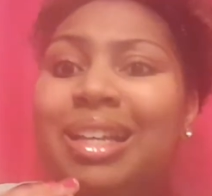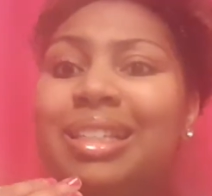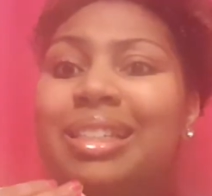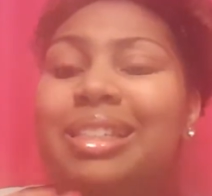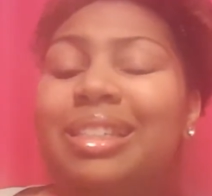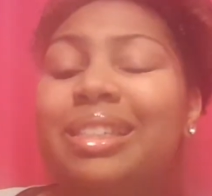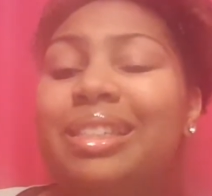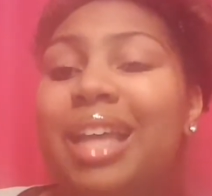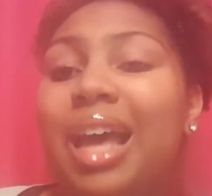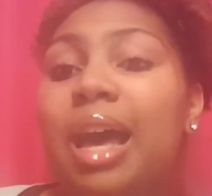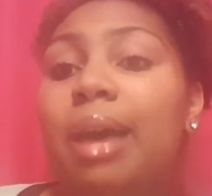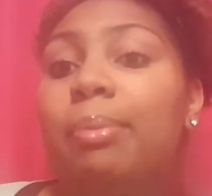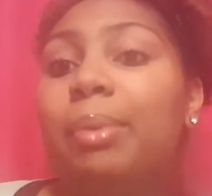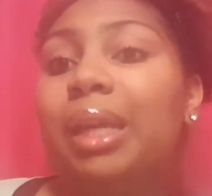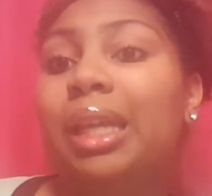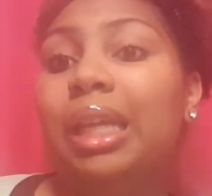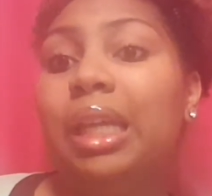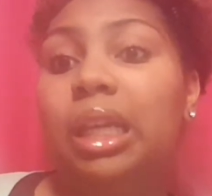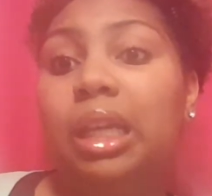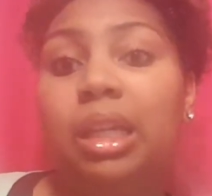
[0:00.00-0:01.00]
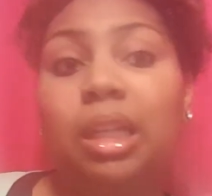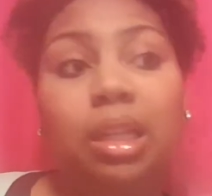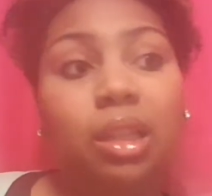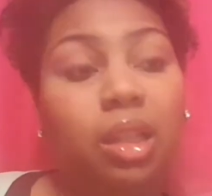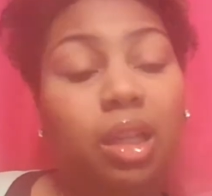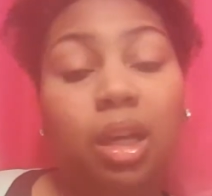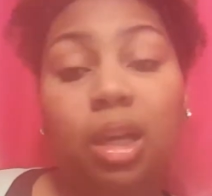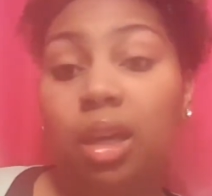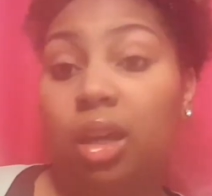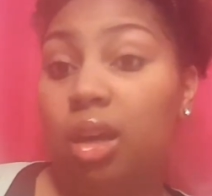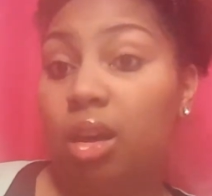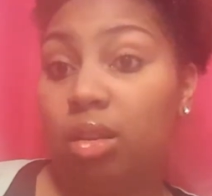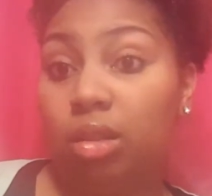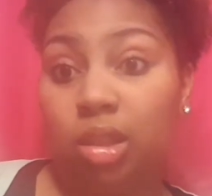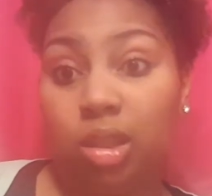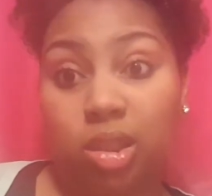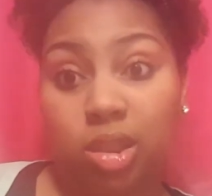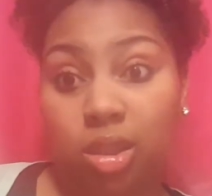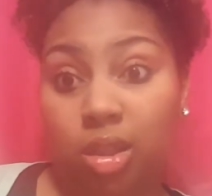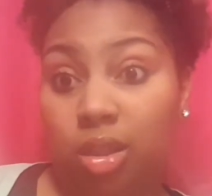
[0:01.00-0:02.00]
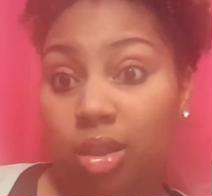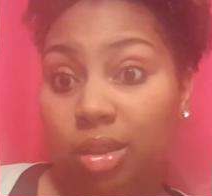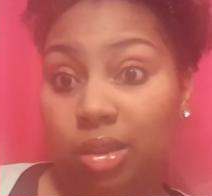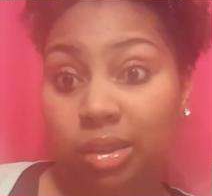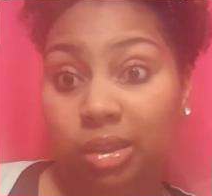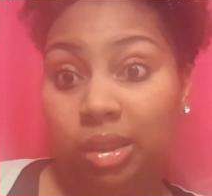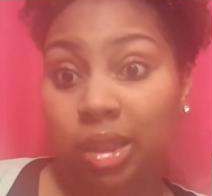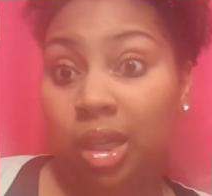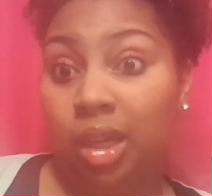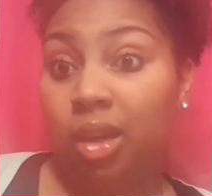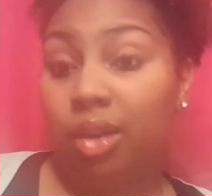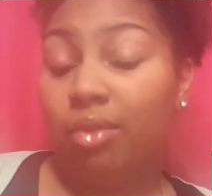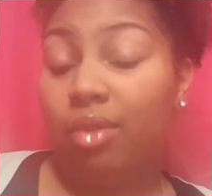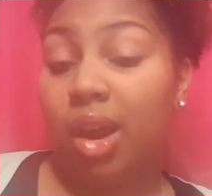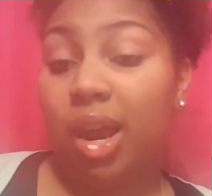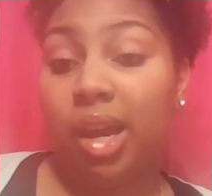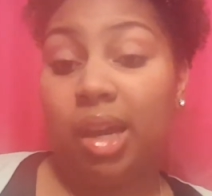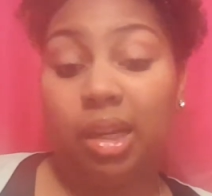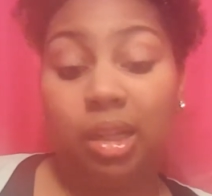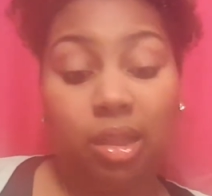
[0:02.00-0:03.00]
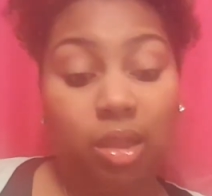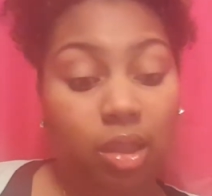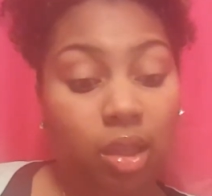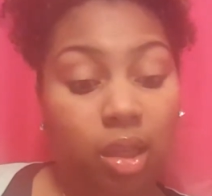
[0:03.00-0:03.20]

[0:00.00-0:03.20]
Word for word: Stop eating the unhealthy shit, right?